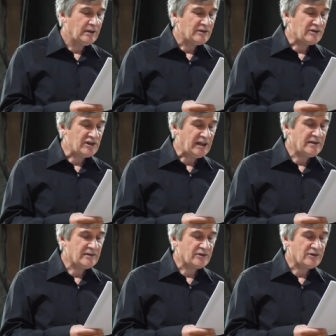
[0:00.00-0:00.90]
to
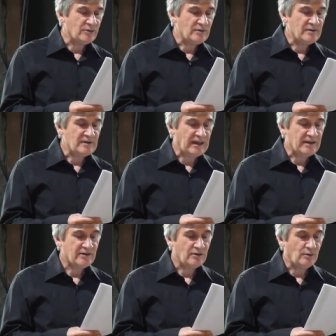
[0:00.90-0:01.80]
chase the sun's
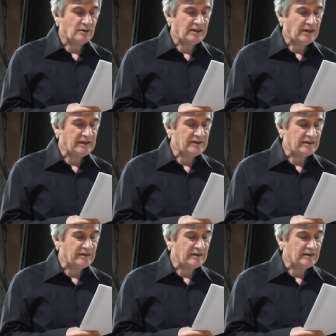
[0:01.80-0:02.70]
last holy light,
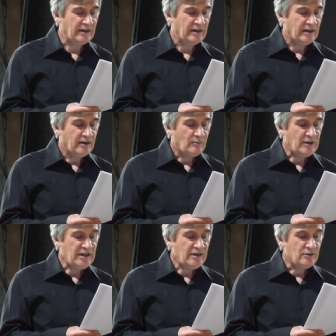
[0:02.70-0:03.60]
and
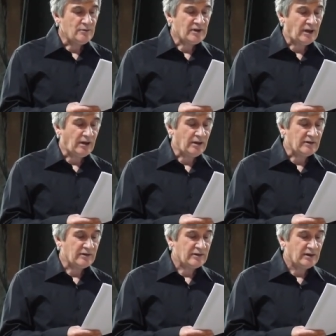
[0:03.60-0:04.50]
we whose
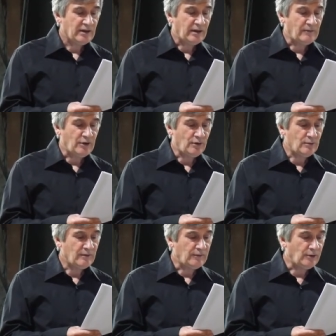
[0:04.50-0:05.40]
hearts have
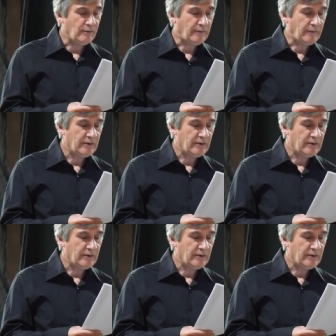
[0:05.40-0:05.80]
known of love